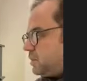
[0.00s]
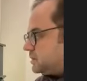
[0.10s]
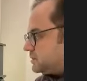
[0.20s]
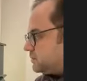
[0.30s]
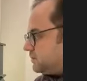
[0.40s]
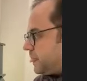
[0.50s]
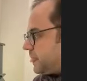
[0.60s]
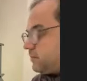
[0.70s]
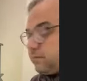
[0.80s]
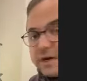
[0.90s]
But
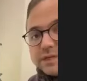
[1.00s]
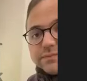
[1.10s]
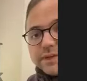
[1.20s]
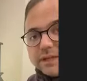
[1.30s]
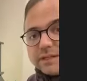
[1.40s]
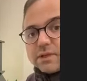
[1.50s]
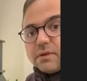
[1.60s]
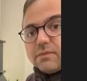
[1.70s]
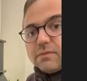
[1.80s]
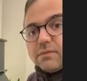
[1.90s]
first we need
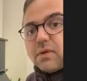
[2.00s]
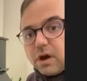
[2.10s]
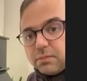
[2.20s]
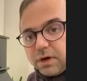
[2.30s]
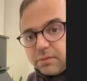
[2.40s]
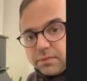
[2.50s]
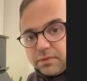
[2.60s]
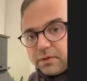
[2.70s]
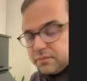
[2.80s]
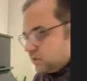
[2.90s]
some warm-up, of
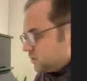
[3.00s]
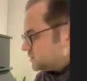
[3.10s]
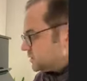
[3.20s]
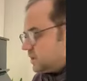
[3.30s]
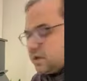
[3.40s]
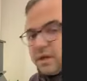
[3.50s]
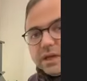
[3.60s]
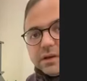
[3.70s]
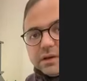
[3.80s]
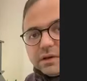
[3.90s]
course.
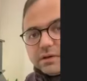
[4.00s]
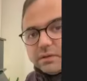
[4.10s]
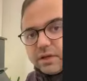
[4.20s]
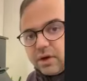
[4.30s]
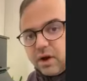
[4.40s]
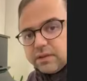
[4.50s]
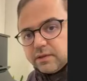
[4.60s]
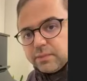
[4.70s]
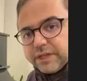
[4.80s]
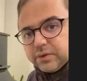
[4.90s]
In
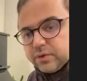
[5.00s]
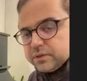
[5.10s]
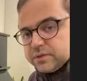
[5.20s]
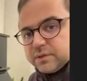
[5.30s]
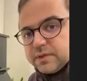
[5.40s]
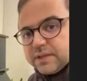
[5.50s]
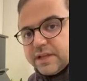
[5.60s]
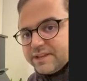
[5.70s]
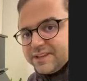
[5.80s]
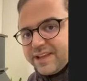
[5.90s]
other methods,
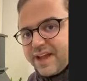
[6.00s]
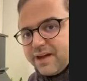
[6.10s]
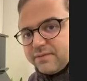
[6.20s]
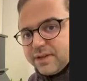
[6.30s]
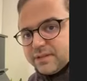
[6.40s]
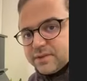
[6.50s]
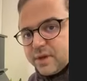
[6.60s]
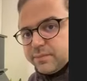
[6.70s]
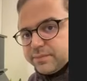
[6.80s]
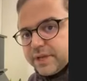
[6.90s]
they haven't
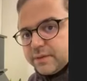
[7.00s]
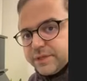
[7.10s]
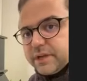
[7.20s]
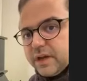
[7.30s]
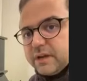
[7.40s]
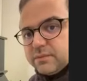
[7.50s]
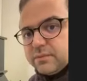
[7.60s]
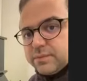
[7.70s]
something like